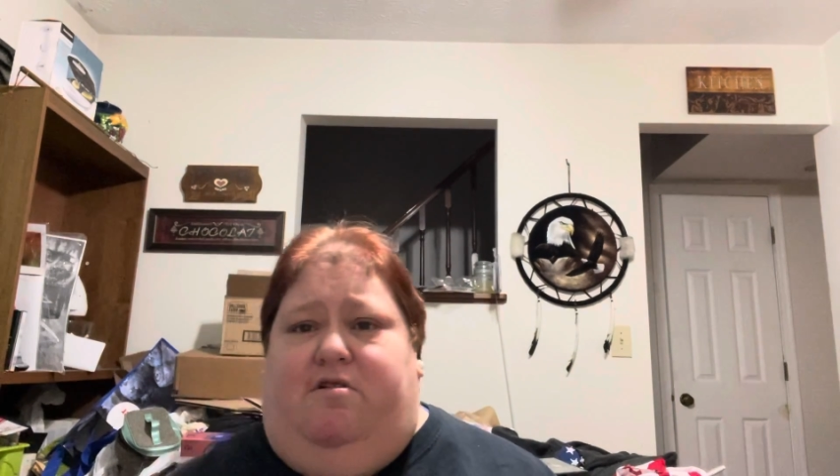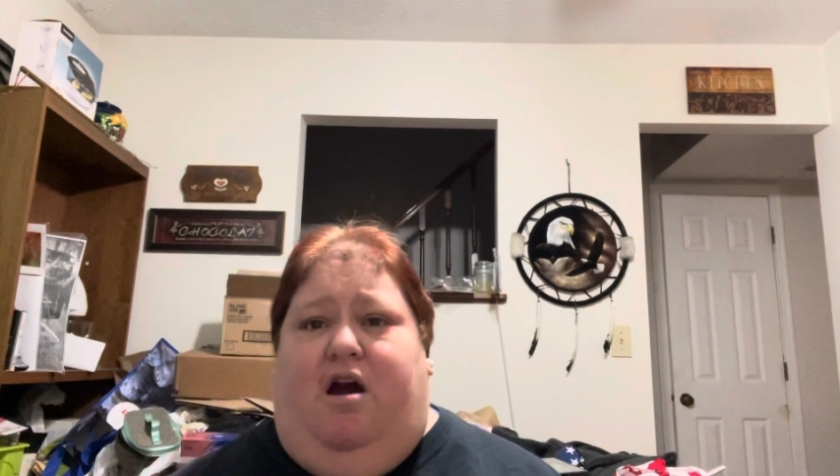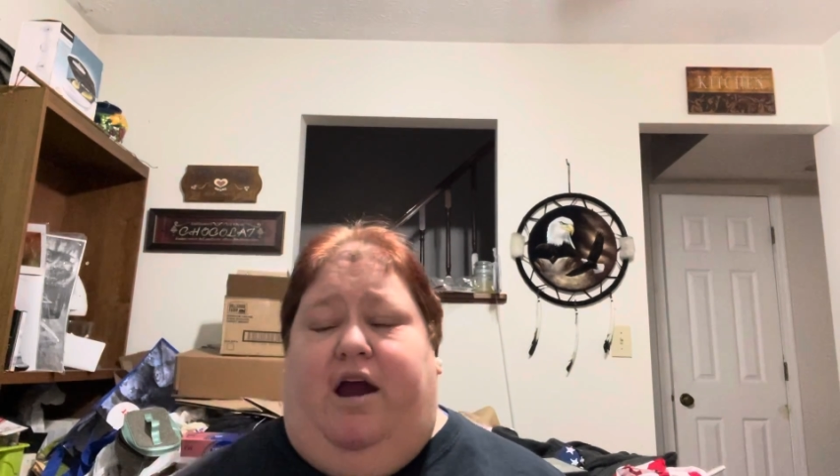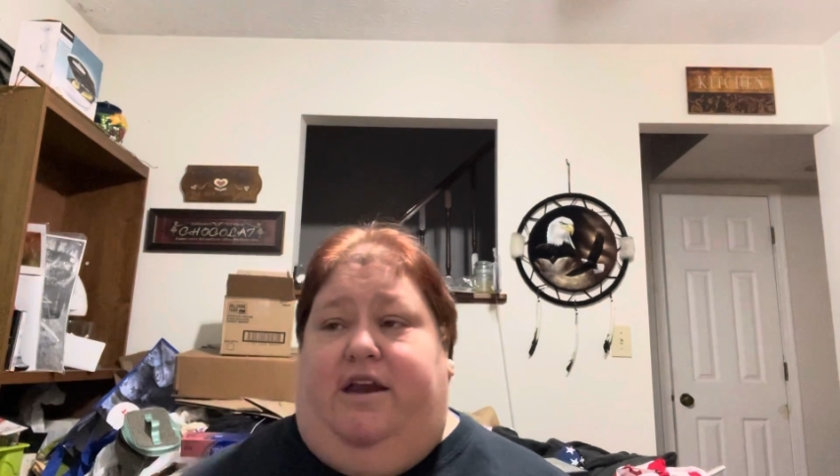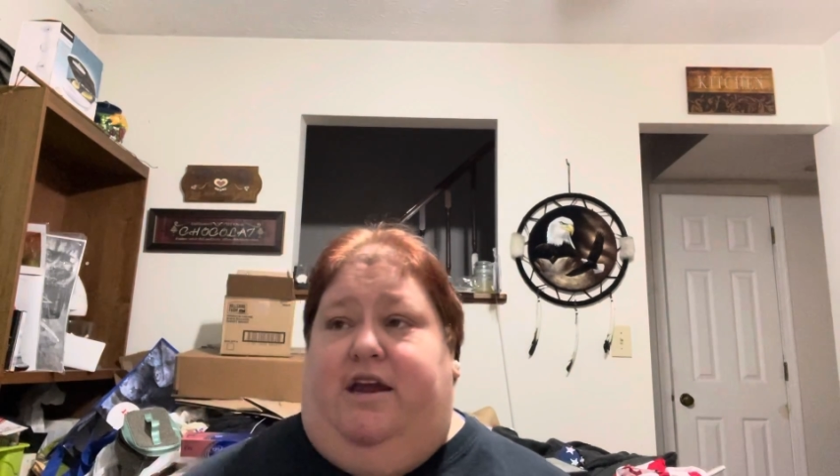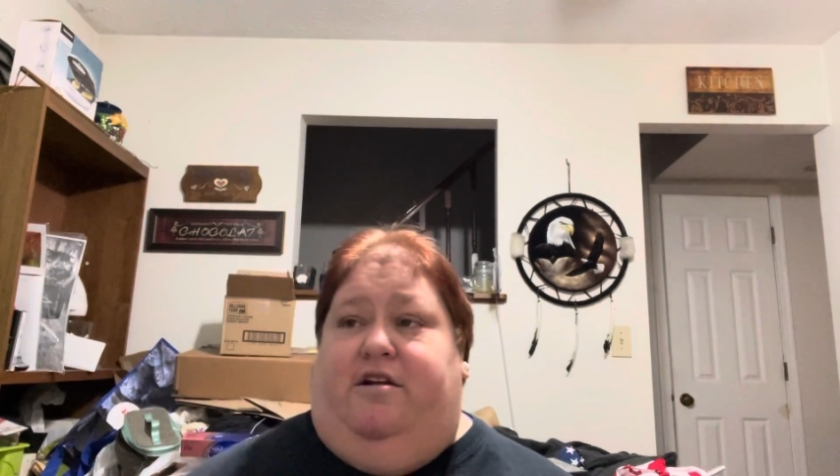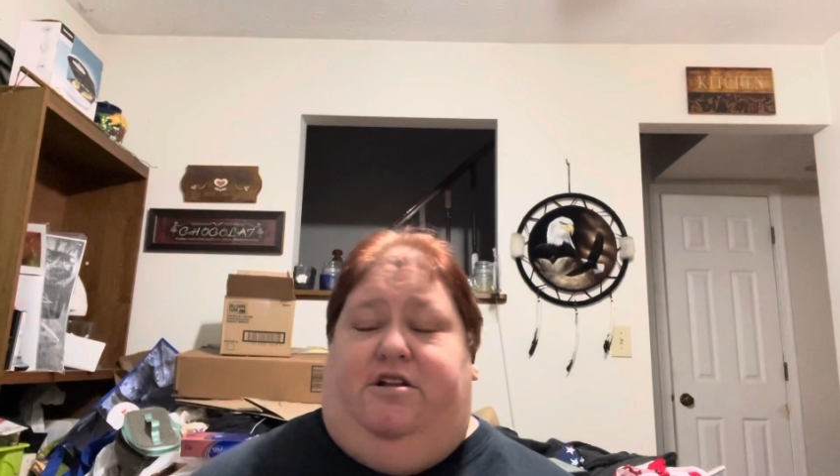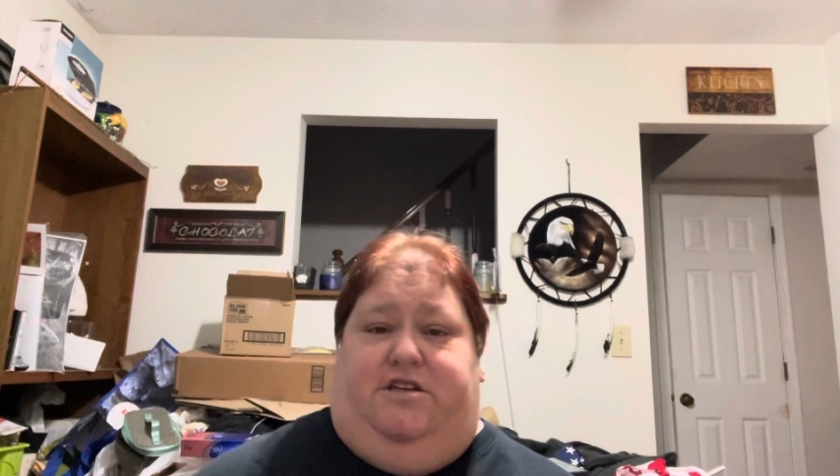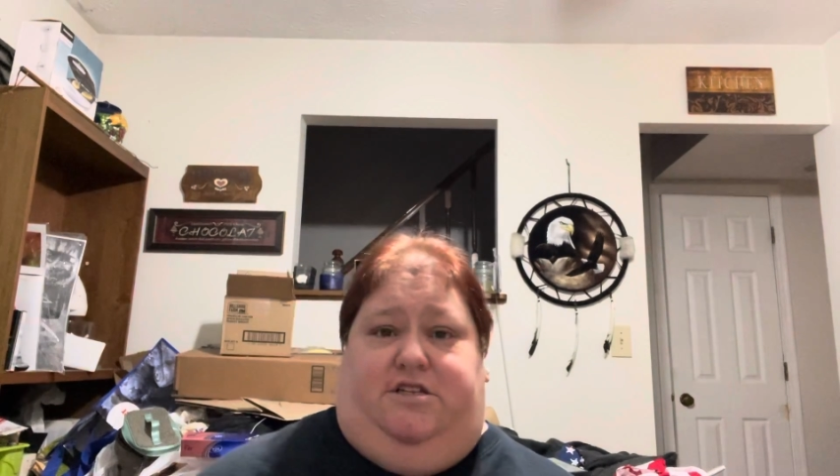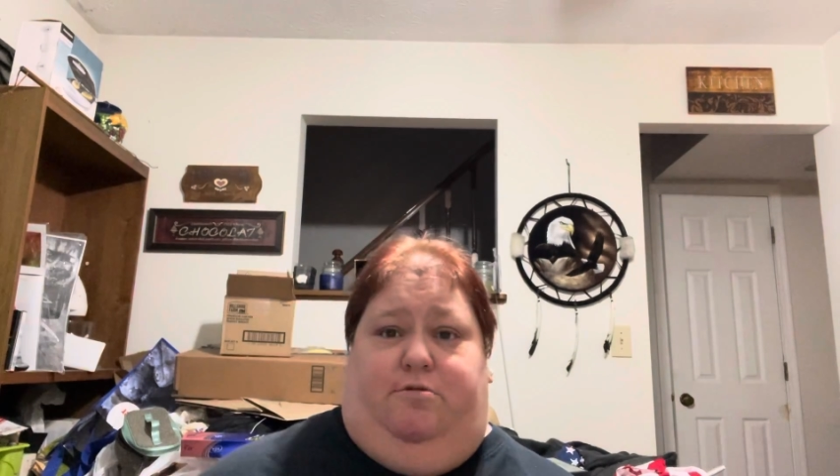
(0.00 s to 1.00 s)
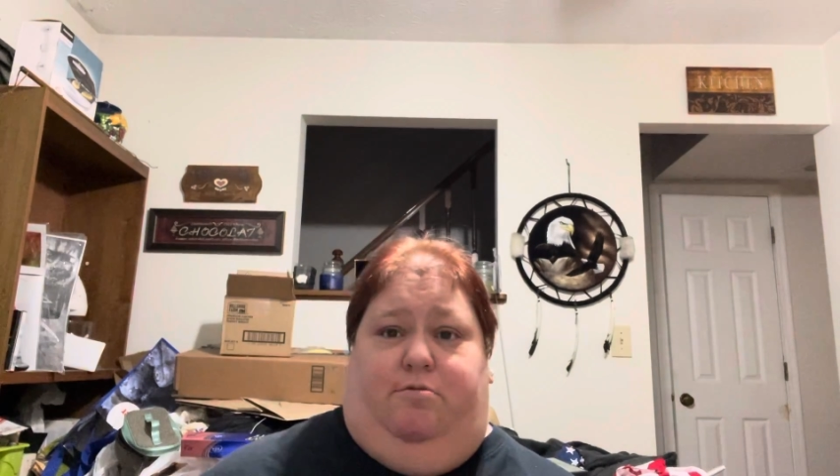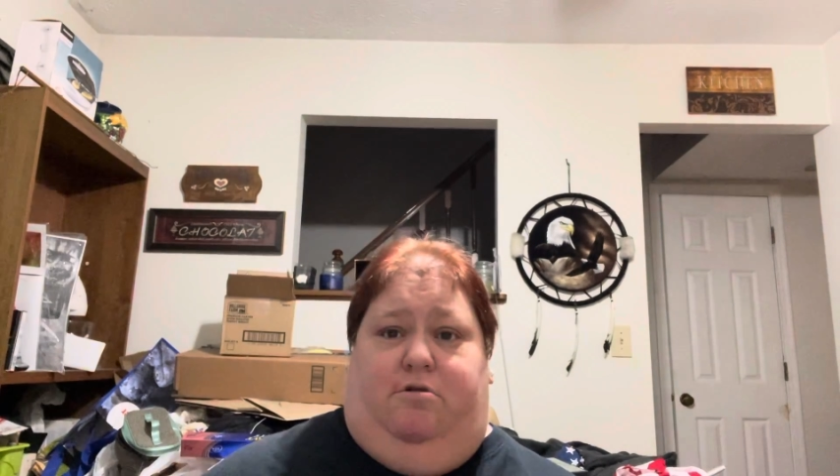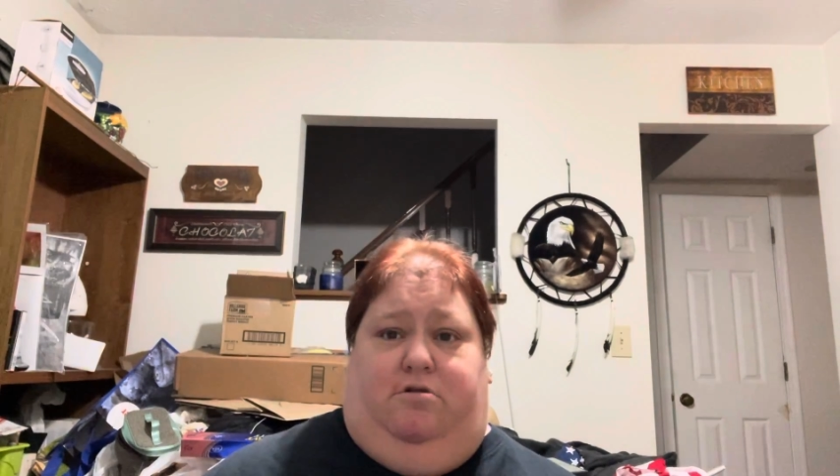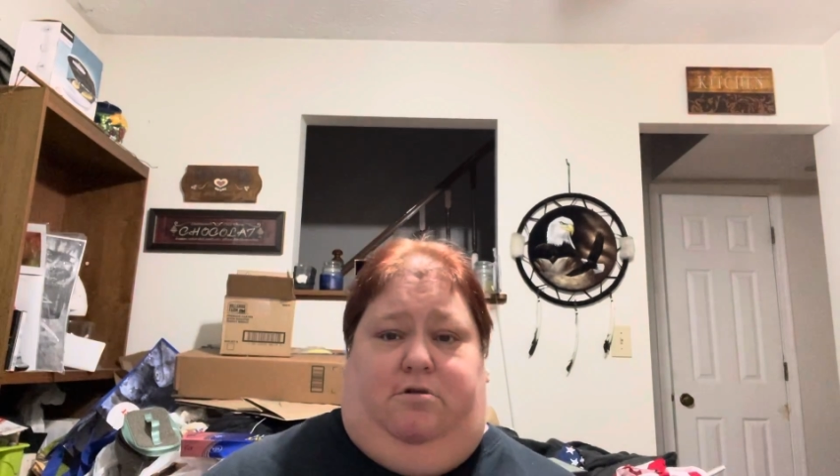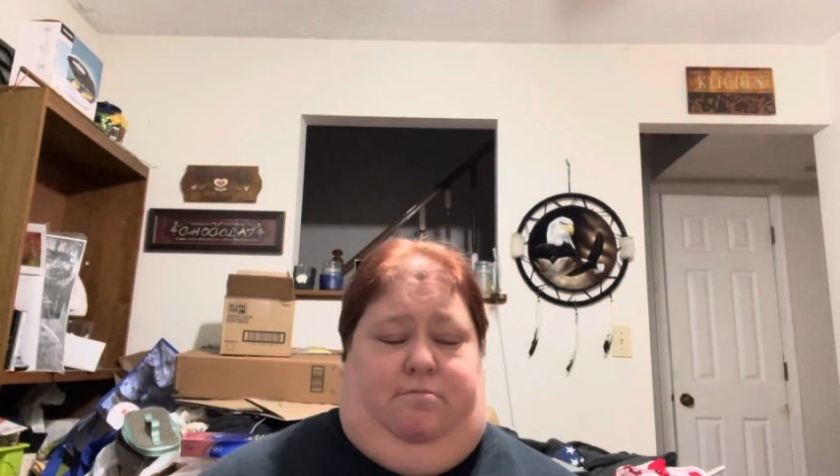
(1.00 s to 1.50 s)
ride down at Disney
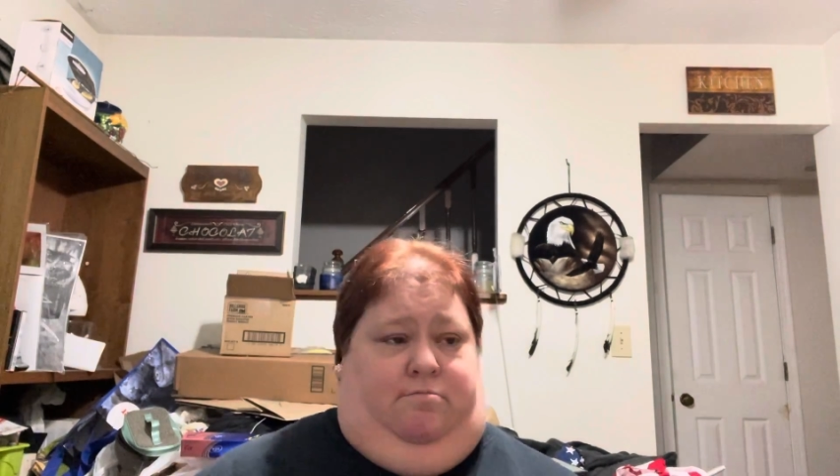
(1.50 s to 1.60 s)
World.